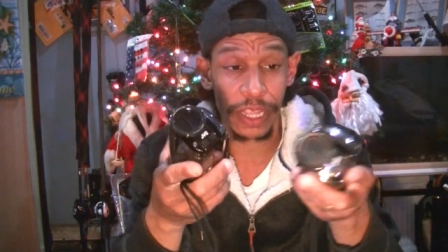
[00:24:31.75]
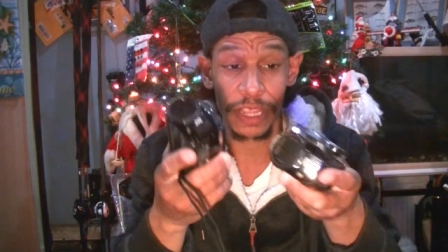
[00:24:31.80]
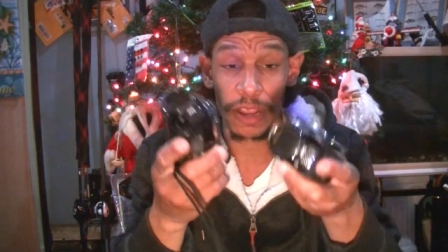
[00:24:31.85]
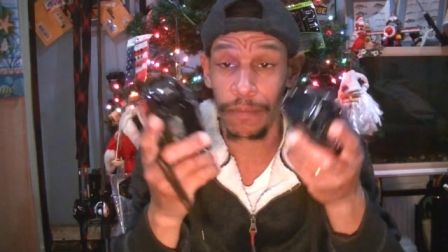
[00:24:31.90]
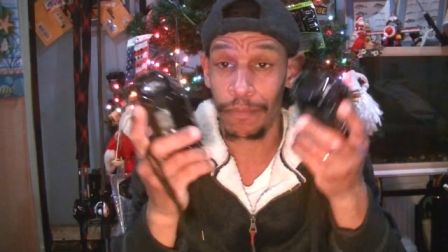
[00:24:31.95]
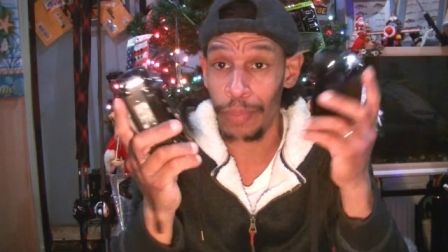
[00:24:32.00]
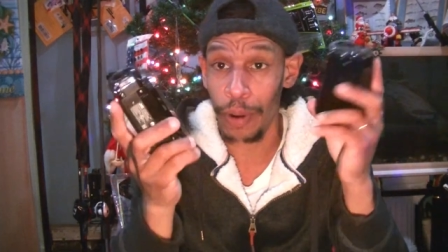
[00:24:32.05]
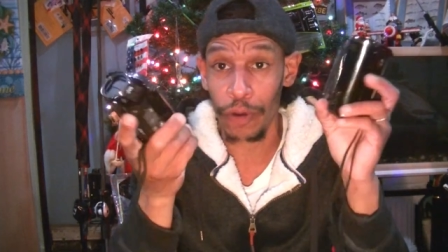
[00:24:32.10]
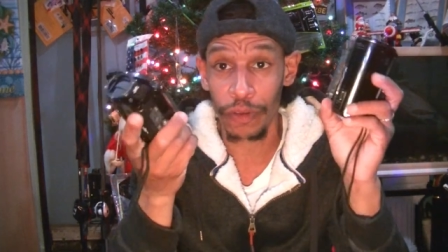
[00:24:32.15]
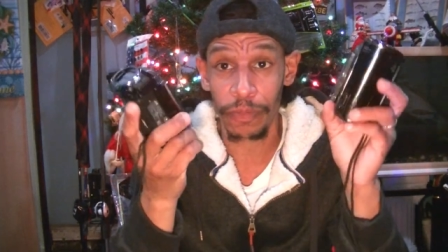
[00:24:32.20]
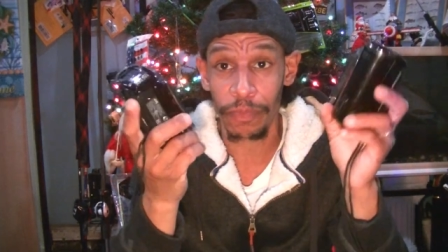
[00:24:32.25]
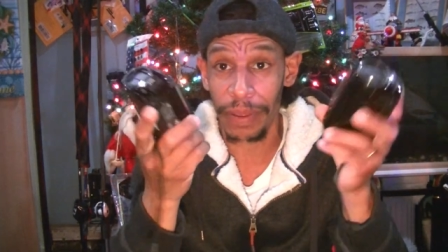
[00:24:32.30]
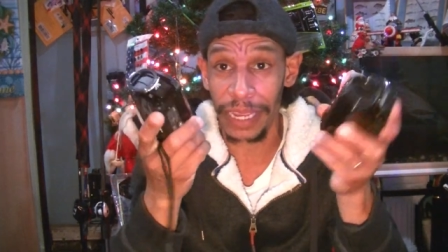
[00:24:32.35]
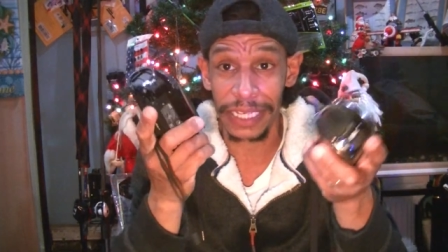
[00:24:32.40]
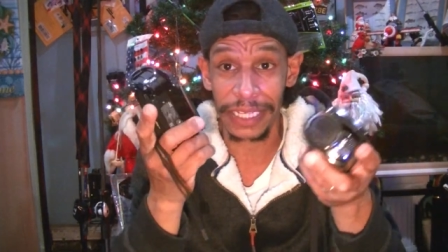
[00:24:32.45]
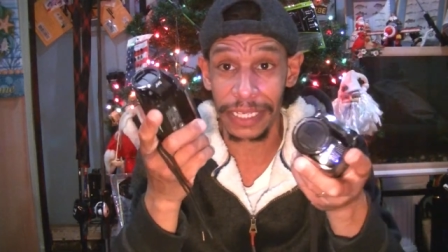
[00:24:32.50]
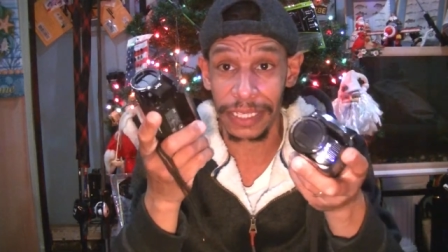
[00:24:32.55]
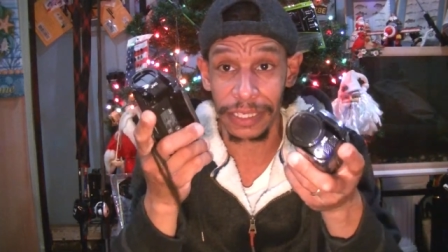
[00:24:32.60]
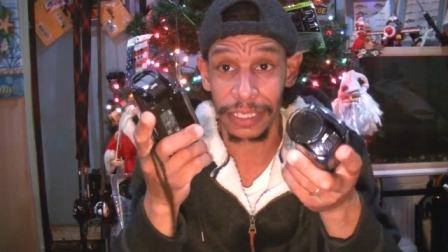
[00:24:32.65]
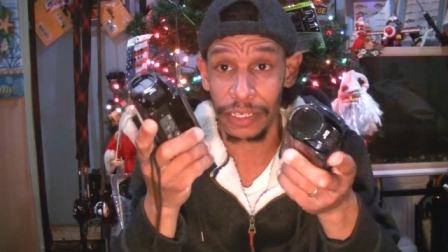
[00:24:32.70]
And they're both
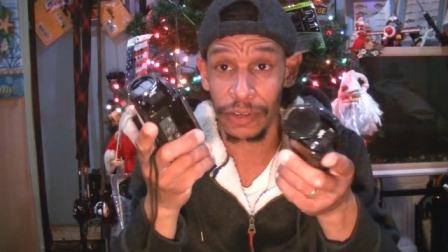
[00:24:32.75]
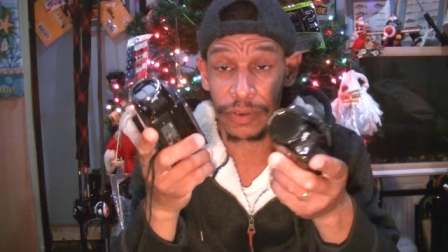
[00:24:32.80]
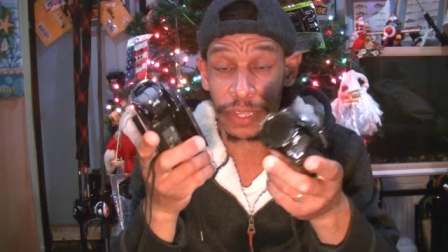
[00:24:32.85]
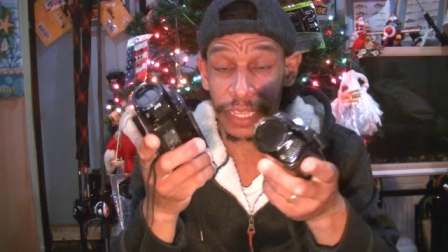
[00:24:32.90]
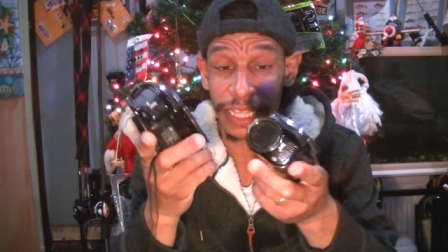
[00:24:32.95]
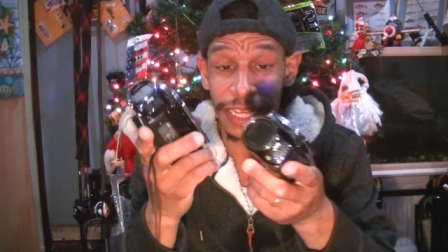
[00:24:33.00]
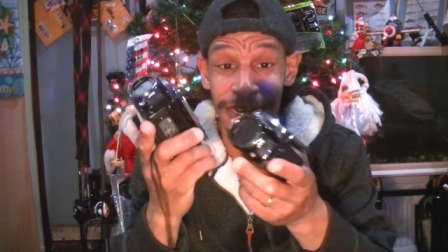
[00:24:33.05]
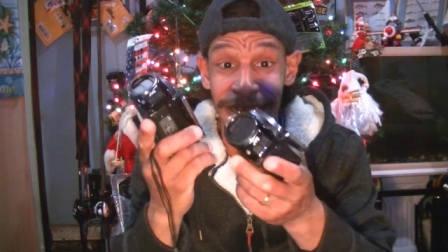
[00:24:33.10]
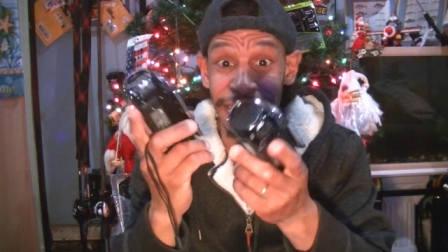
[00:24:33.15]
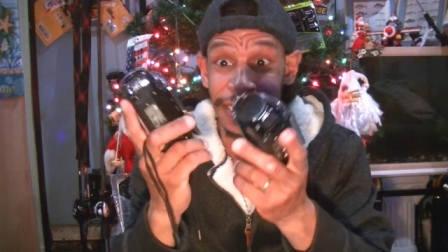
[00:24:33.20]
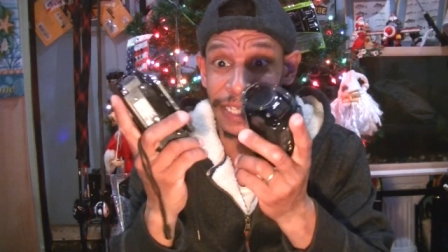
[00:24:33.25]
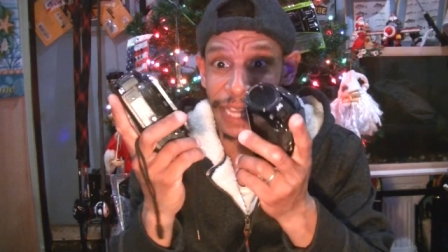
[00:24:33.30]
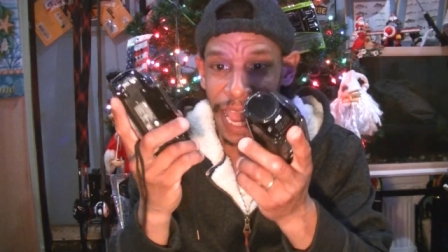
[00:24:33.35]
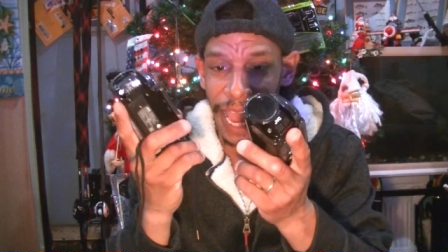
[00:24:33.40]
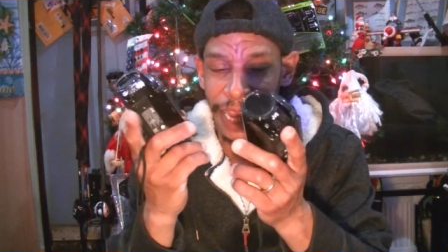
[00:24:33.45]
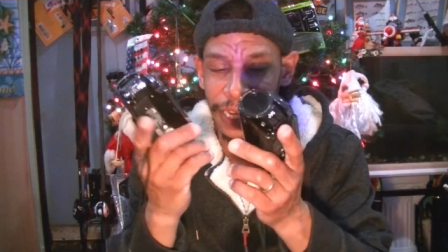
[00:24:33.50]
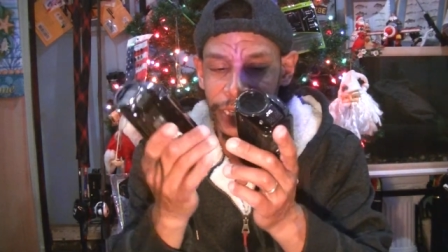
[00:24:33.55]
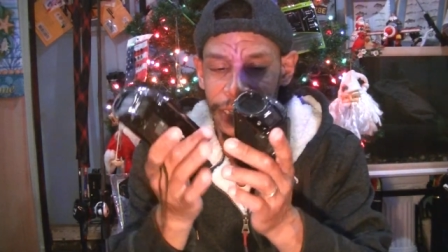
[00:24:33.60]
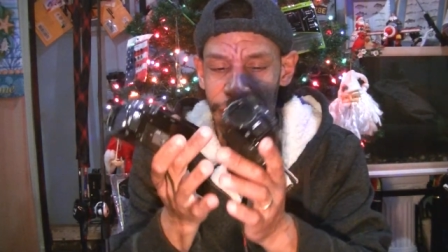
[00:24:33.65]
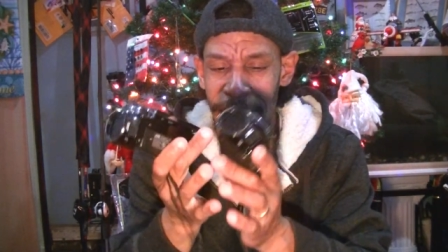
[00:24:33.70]
basically doing the
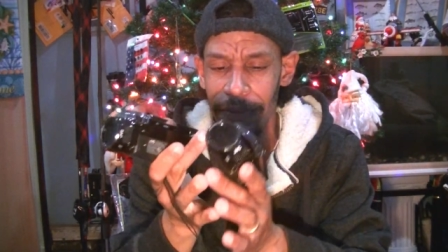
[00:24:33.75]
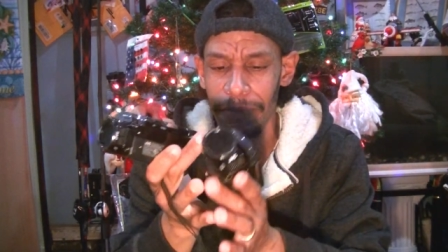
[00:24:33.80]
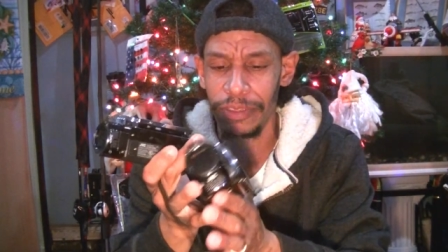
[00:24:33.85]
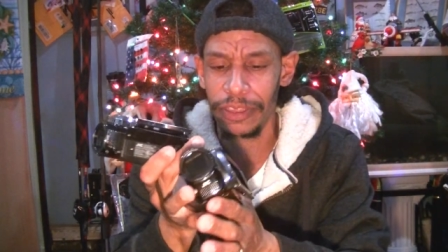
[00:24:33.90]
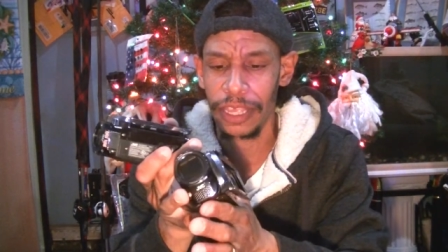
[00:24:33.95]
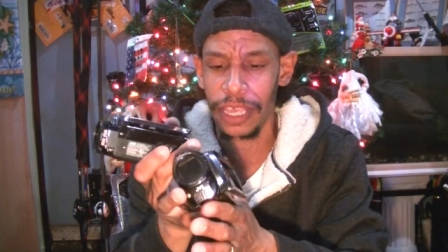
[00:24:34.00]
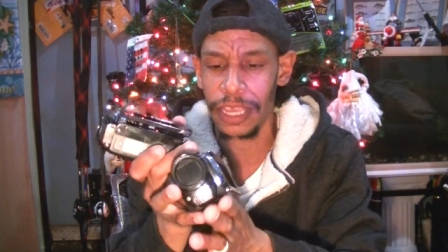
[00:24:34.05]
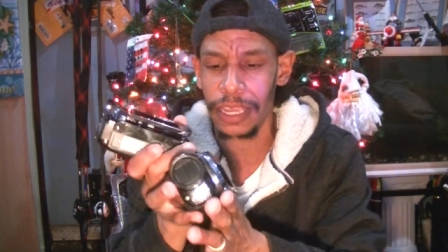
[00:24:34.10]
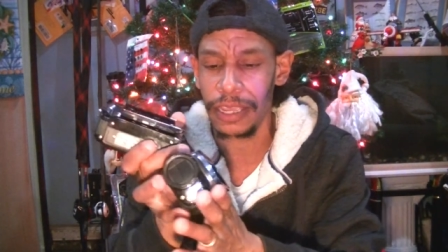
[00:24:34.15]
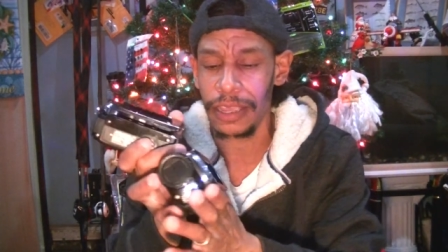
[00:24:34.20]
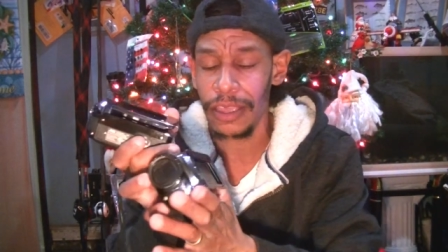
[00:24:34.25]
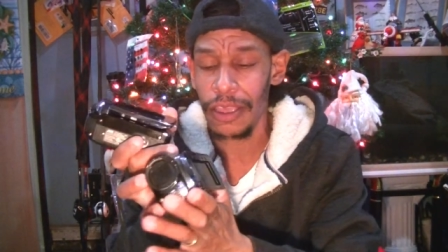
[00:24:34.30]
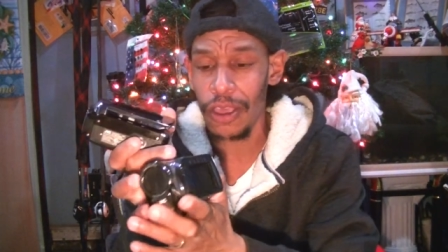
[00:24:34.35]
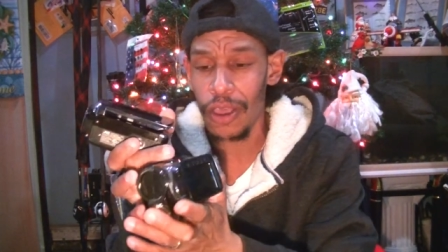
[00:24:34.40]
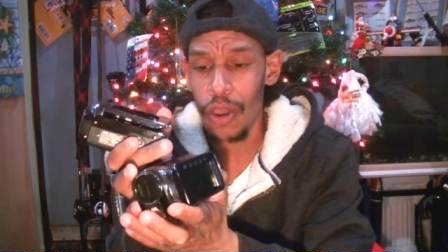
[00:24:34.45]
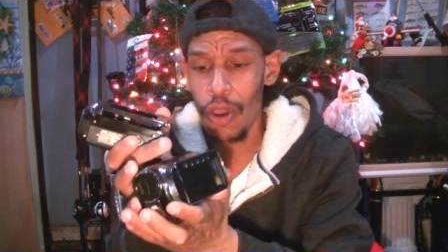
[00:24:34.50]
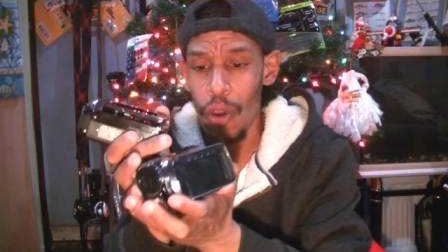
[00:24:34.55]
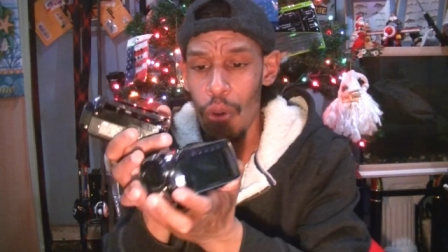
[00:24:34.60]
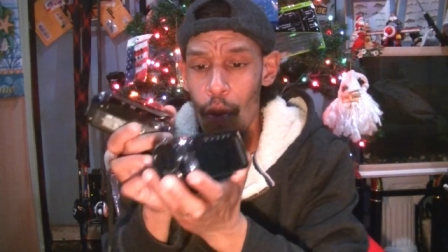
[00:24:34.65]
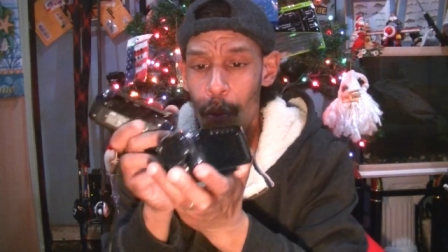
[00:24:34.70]
exact same thing.
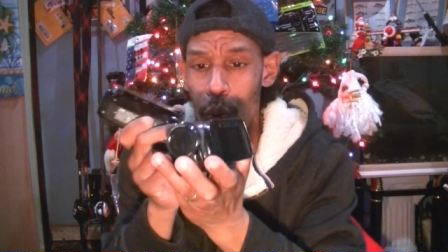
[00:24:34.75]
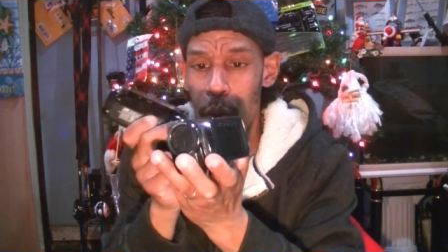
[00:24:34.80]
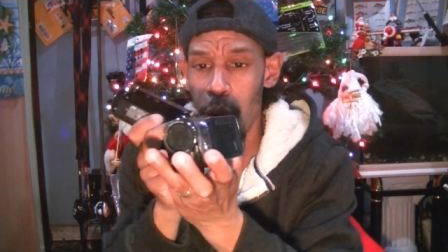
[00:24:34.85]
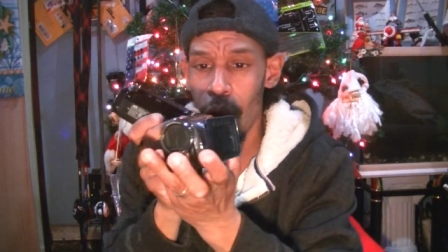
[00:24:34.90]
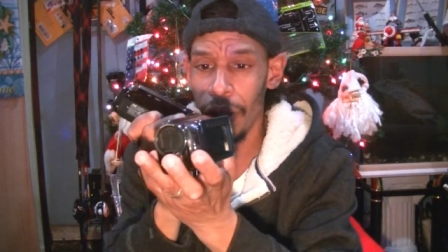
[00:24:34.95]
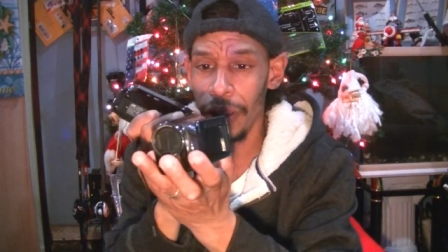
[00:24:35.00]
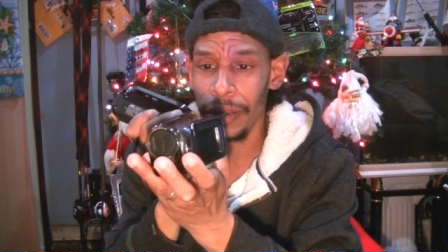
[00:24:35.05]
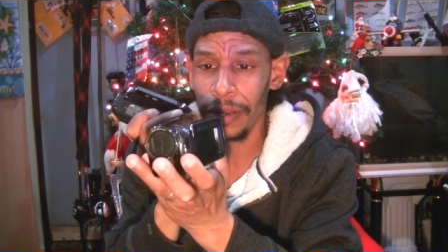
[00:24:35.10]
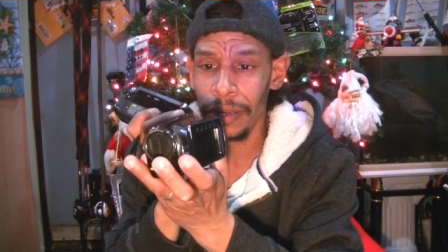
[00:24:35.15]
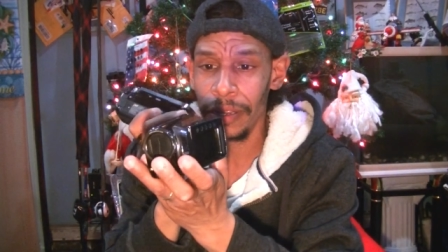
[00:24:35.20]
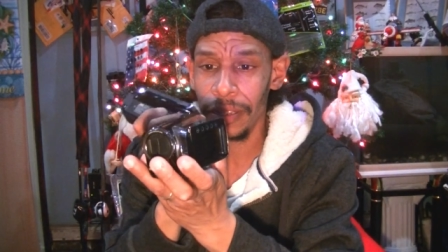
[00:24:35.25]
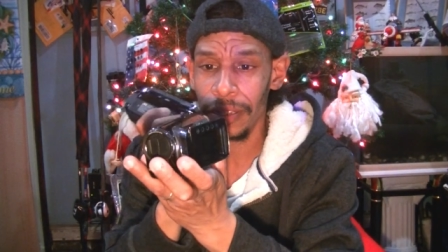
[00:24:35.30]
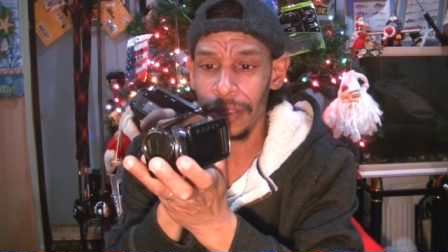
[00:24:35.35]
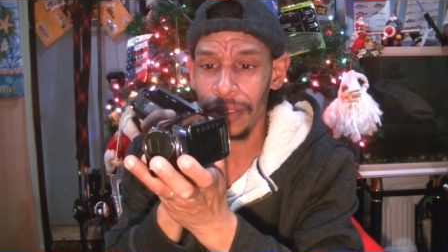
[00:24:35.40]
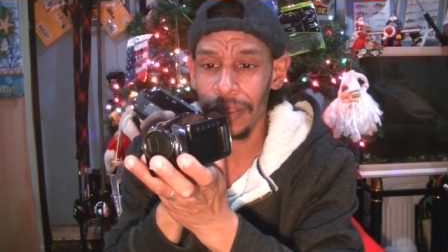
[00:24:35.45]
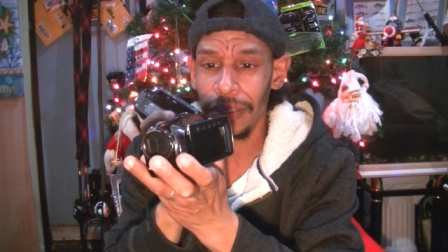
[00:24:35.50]
One